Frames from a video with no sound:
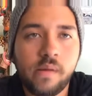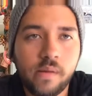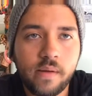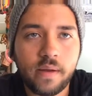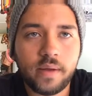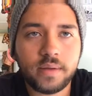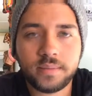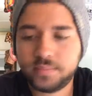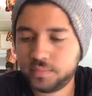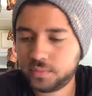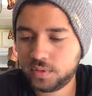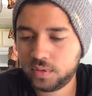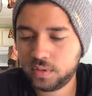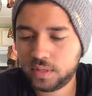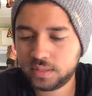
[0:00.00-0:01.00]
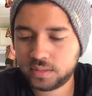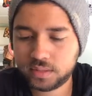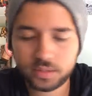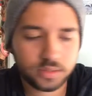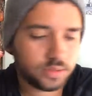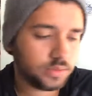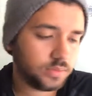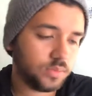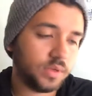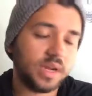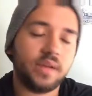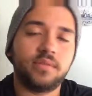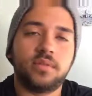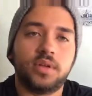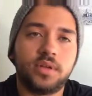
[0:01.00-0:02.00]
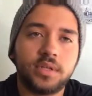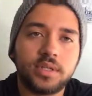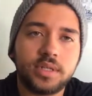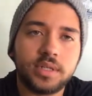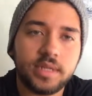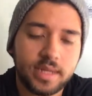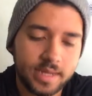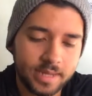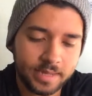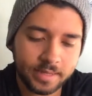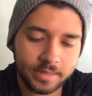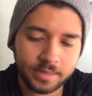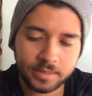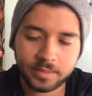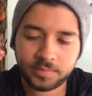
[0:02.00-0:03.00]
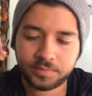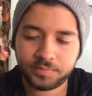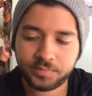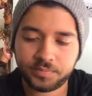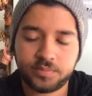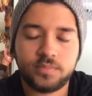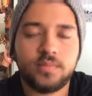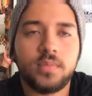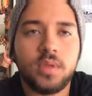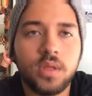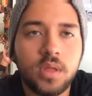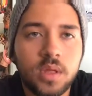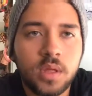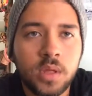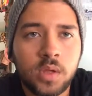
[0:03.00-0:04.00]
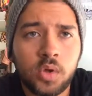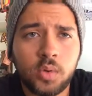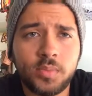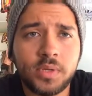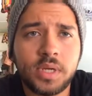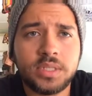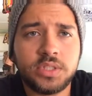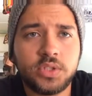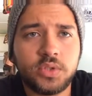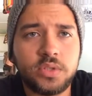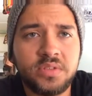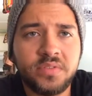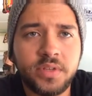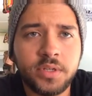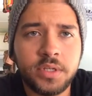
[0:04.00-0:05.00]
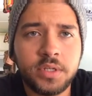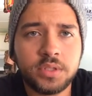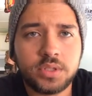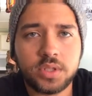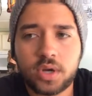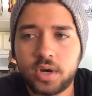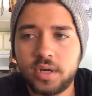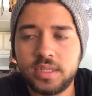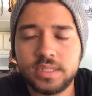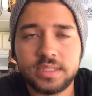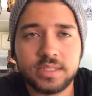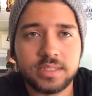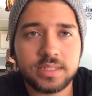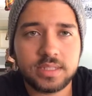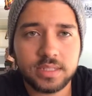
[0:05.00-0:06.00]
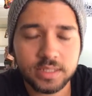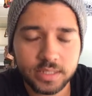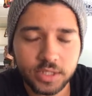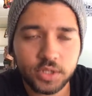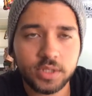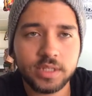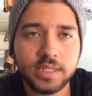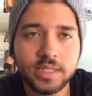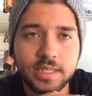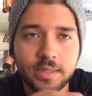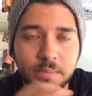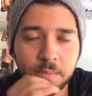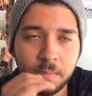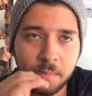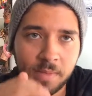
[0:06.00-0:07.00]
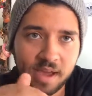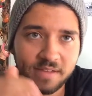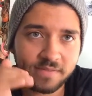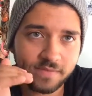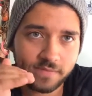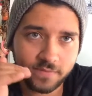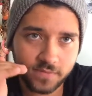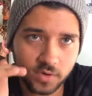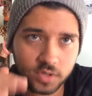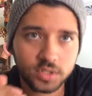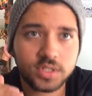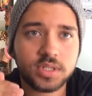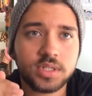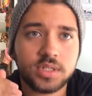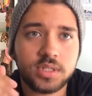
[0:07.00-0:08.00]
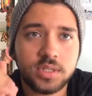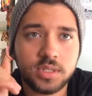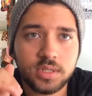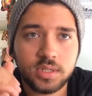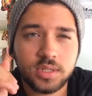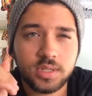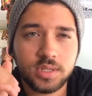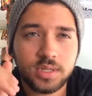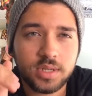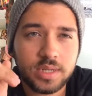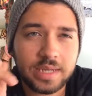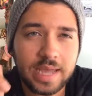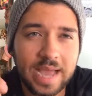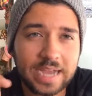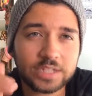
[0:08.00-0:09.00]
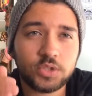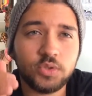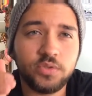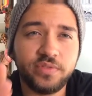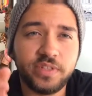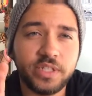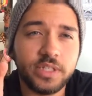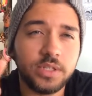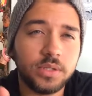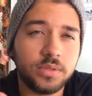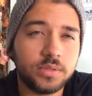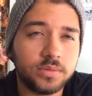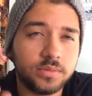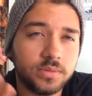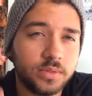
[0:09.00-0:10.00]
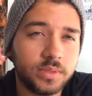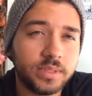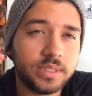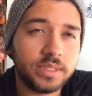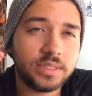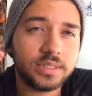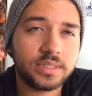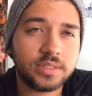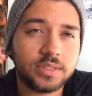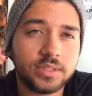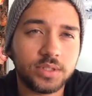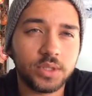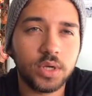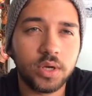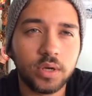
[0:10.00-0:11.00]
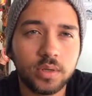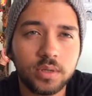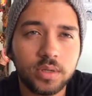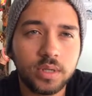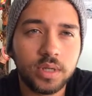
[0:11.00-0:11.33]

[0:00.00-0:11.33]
yeah, so that's what I've learned, and hope you guys enjoyed the video. Sorry, this is literally my first actual video doing this, so